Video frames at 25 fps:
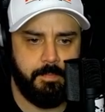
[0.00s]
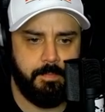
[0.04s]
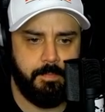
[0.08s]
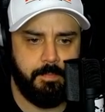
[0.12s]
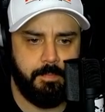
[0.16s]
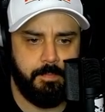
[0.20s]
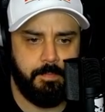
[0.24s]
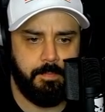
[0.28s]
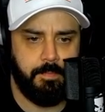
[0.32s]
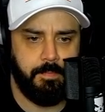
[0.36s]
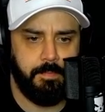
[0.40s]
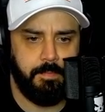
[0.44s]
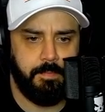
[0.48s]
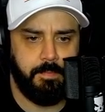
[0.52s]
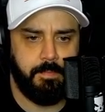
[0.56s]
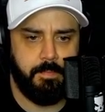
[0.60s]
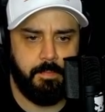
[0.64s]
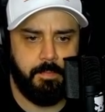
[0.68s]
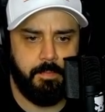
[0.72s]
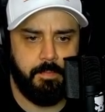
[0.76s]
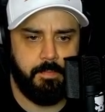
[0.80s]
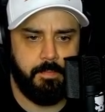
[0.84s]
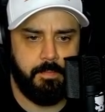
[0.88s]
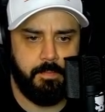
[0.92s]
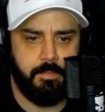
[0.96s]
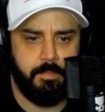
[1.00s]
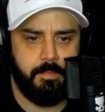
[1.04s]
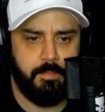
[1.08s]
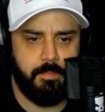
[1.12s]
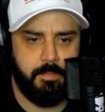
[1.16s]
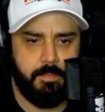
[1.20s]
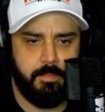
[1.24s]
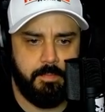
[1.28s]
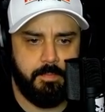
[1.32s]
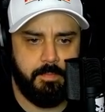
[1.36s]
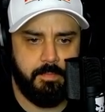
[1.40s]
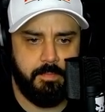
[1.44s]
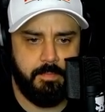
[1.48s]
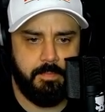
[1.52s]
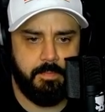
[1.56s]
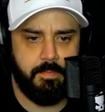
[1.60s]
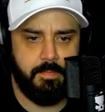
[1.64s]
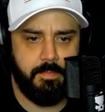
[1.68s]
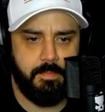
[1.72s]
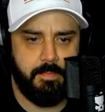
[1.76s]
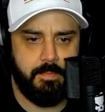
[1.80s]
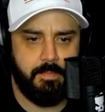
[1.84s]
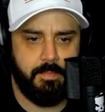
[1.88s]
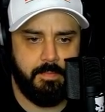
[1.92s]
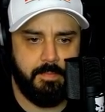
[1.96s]
I'm fucking parched, boy.
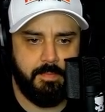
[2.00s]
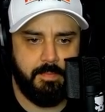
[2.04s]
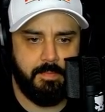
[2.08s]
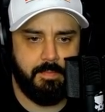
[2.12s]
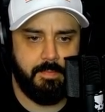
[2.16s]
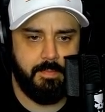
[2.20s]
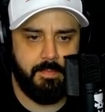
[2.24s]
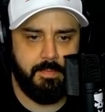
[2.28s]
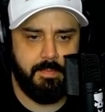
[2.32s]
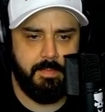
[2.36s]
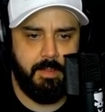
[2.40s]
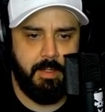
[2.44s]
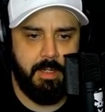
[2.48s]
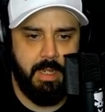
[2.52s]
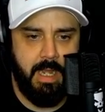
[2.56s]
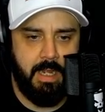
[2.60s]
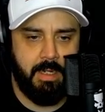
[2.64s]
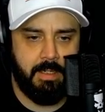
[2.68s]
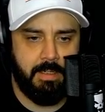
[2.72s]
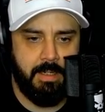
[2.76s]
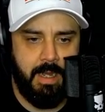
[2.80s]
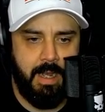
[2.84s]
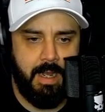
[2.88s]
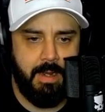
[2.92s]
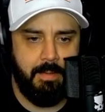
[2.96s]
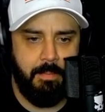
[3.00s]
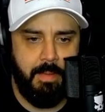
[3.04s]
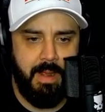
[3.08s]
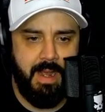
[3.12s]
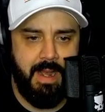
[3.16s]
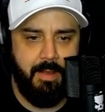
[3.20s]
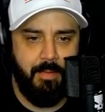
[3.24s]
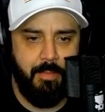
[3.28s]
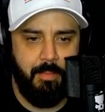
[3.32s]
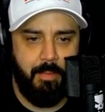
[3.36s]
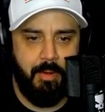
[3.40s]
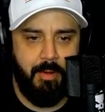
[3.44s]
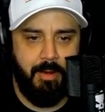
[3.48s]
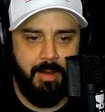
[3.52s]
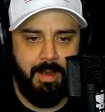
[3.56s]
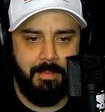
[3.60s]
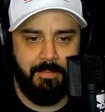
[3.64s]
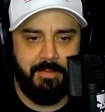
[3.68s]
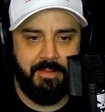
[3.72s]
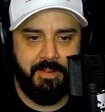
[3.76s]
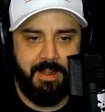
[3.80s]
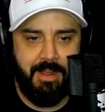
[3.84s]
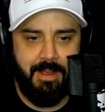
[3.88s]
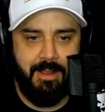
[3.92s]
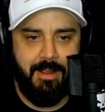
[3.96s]
Hurry up. You God got cotton mouth, boy. I'm
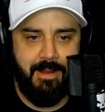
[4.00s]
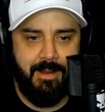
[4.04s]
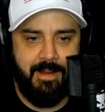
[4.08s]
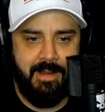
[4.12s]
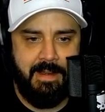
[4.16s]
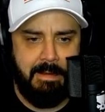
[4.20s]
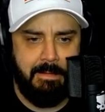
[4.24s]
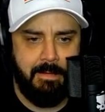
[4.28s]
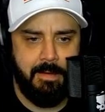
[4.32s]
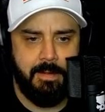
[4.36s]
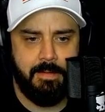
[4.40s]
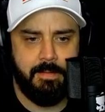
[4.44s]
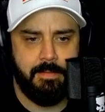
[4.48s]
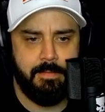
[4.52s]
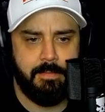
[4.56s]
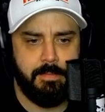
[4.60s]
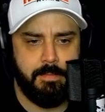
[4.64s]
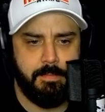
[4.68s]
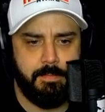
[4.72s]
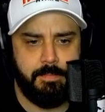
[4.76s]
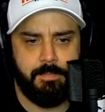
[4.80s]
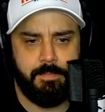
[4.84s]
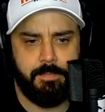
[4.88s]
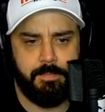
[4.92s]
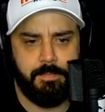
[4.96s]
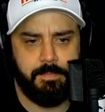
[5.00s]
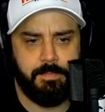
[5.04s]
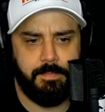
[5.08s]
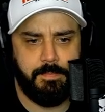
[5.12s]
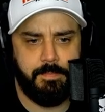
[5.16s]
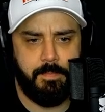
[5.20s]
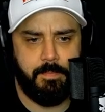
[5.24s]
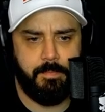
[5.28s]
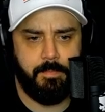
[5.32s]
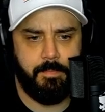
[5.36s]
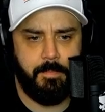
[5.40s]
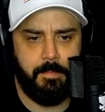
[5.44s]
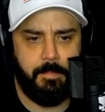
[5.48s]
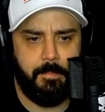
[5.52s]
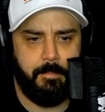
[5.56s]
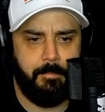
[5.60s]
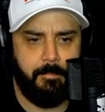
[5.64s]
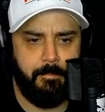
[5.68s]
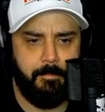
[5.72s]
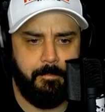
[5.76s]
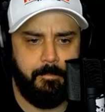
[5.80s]
sorry. Pasal?